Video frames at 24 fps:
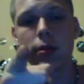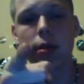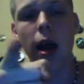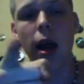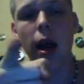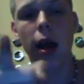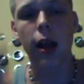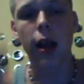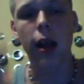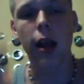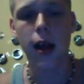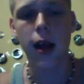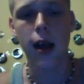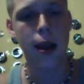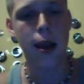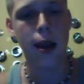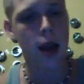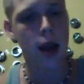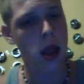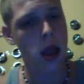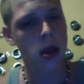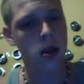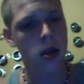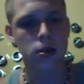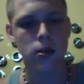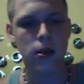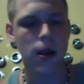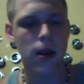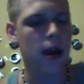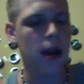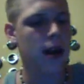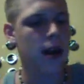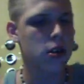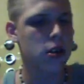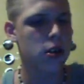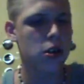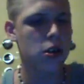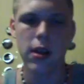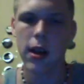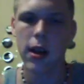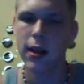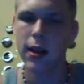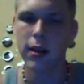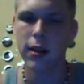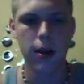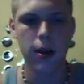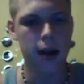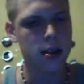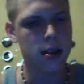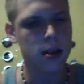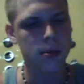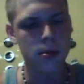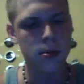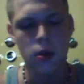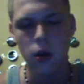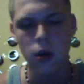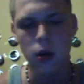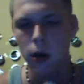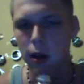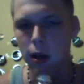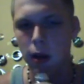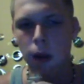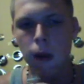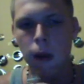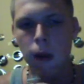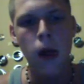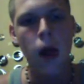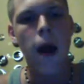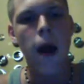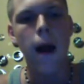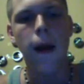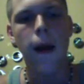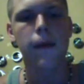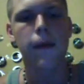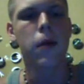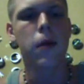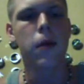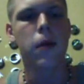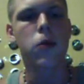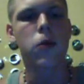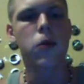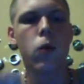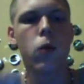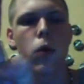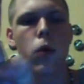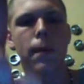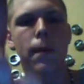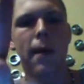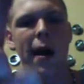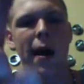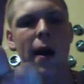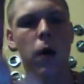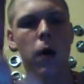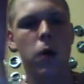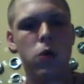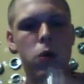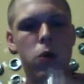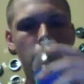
I lie. I just lied to you guys. I'm sorry. I did one pouch.